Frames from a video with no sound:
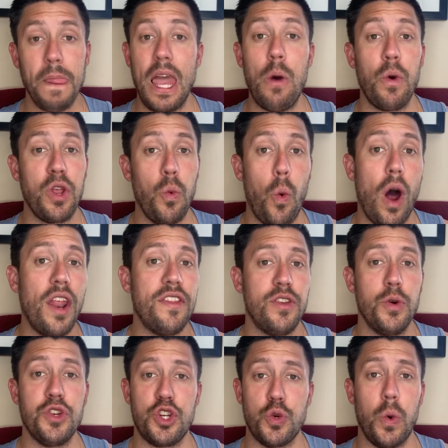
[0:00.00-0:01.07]
And what you want to
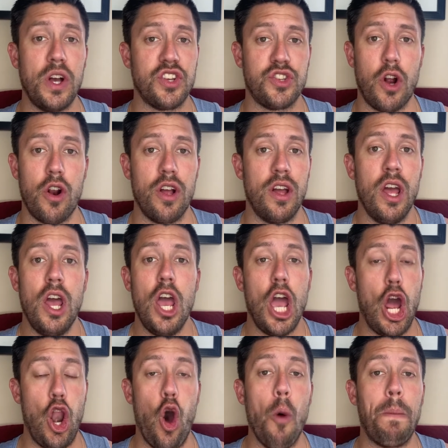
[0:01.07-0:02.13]
do is you want to start
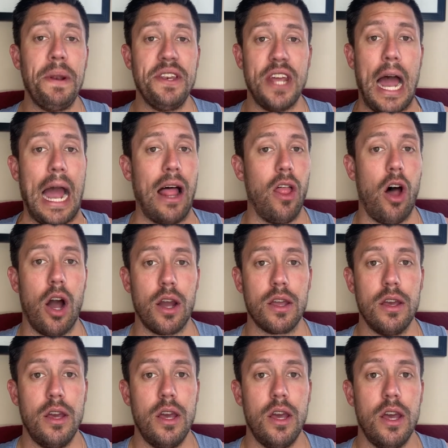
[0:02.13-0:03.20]
an open dialogue,
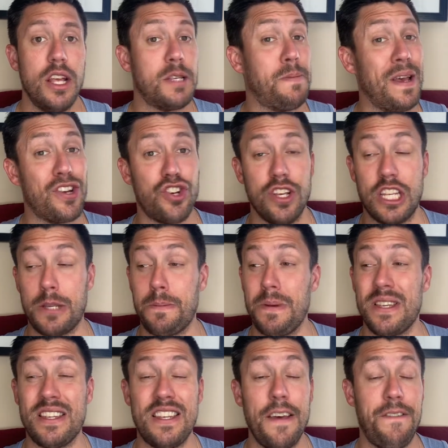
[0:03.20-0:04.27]

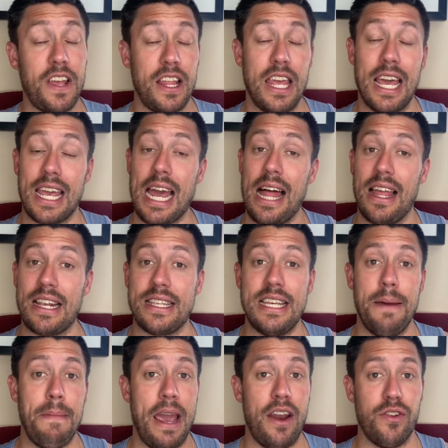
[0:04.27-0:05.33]
specifically a guy like
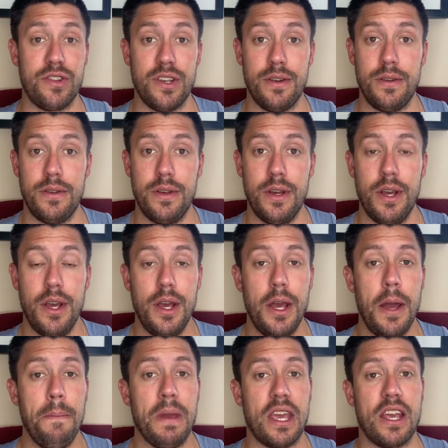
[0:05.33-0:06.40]
Tim Anderson,
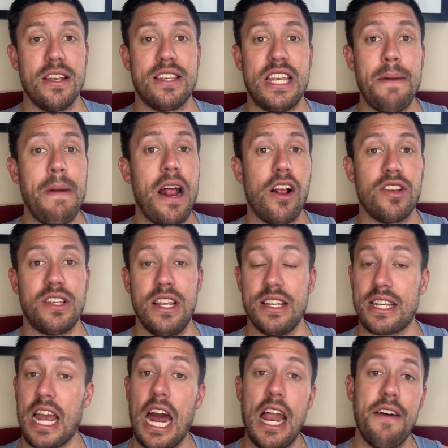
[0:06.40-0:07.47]
because Tim Anderson
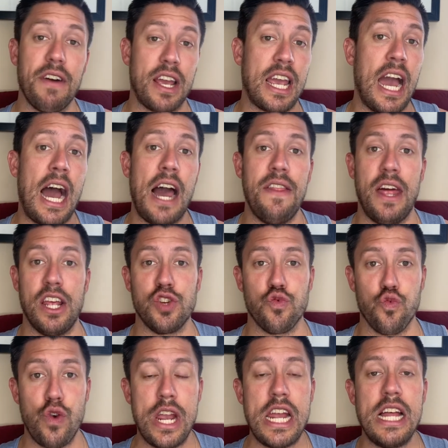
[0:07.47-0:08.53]
is kind of a guy that has
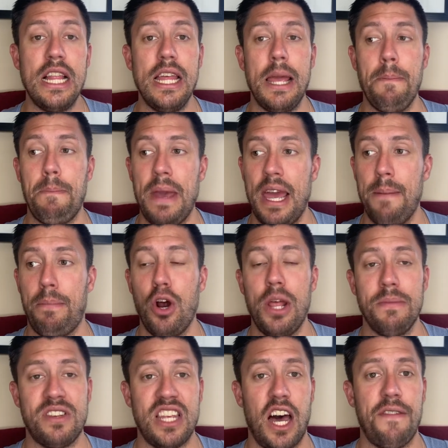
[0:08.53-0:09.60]
really put
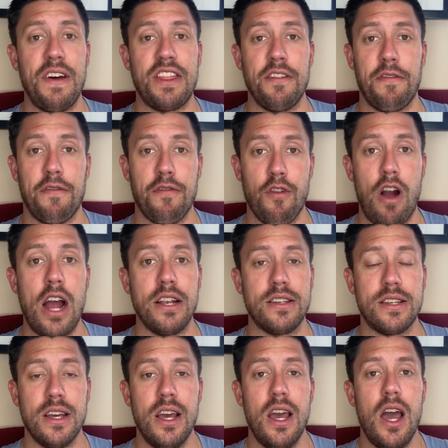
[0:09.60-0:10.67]
himself at the
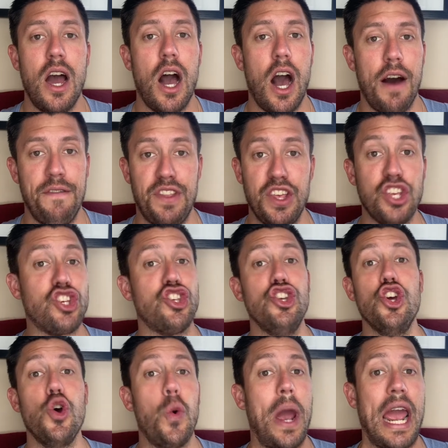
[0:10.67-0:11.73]
front of this
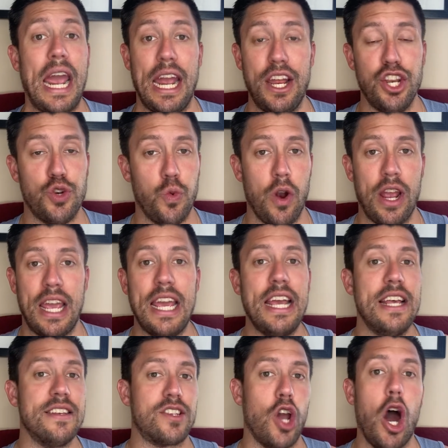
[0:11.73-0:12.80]
new age where
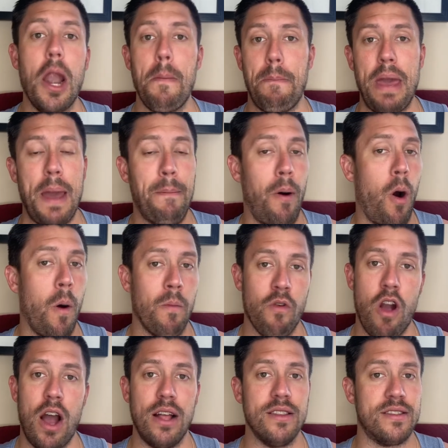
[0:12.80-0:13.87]
he is going to pimp home
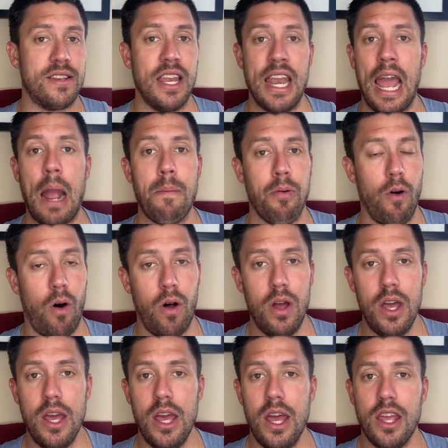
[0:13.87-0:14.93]
runs in April.
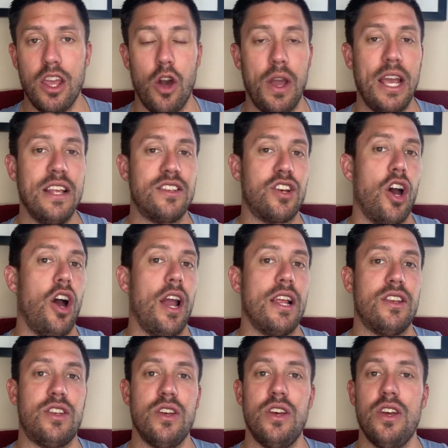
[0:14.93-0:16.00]
You know, he's going
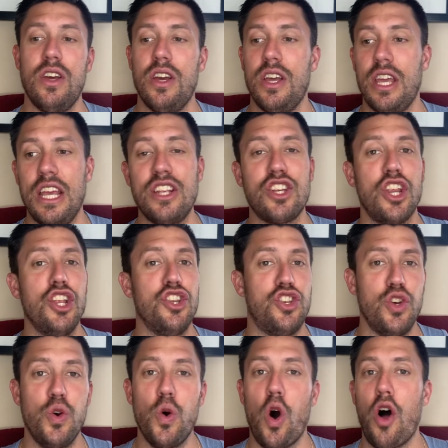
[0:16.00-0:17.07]
to
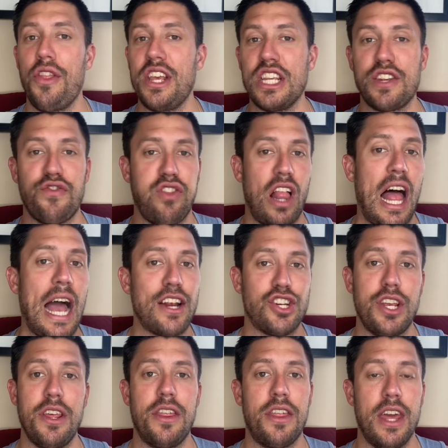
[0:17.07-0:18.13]
do all these
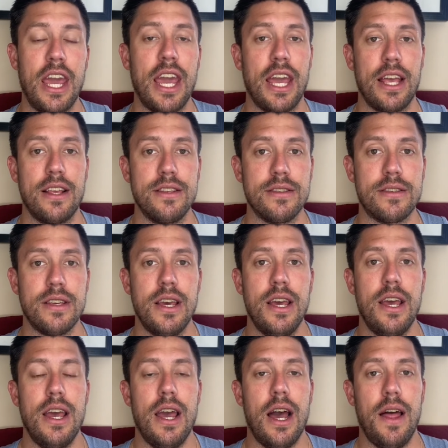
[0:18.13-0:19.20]
flashy things
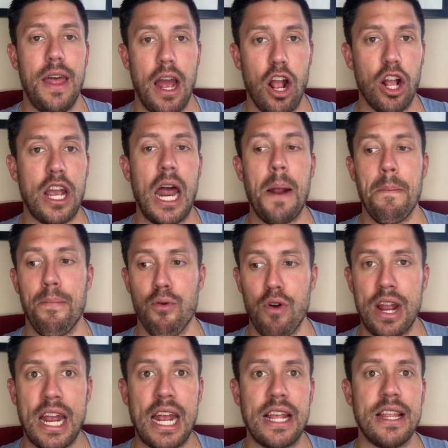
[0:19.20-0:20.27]
that are kind of
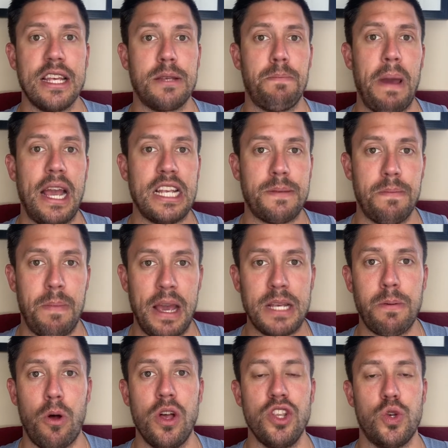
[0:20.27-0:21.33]
bringing this
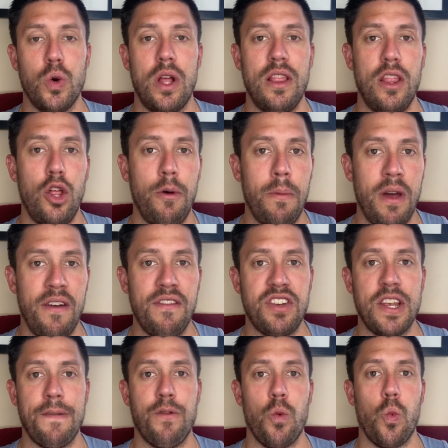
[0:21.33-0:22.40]
baseball into a little bit of a
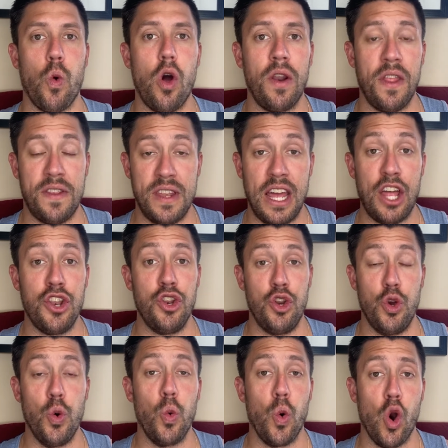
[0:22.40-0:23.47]
different world, into that
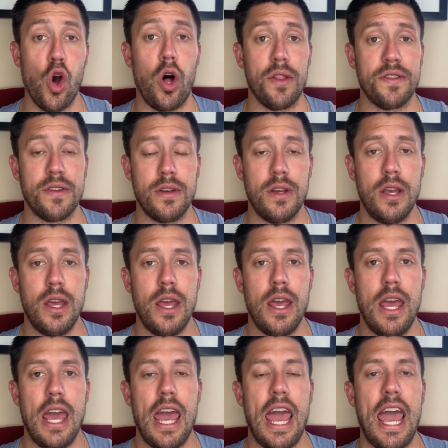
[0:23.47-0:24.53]
new world.
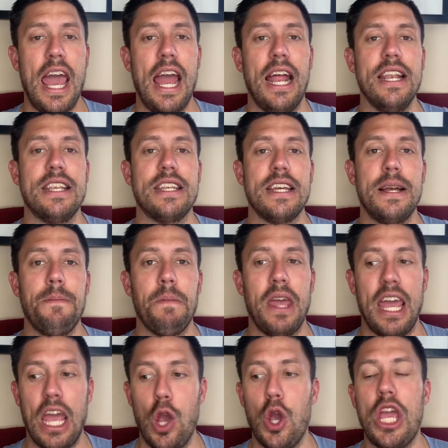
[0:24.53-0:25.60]
And
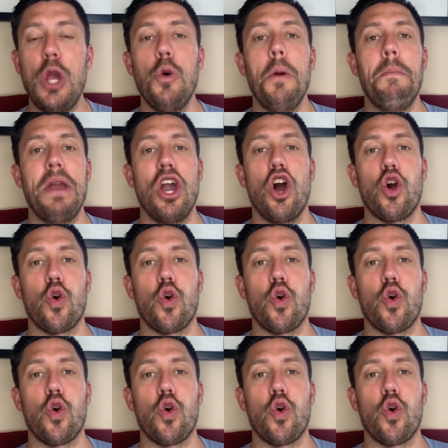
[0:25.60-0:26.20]
he would be a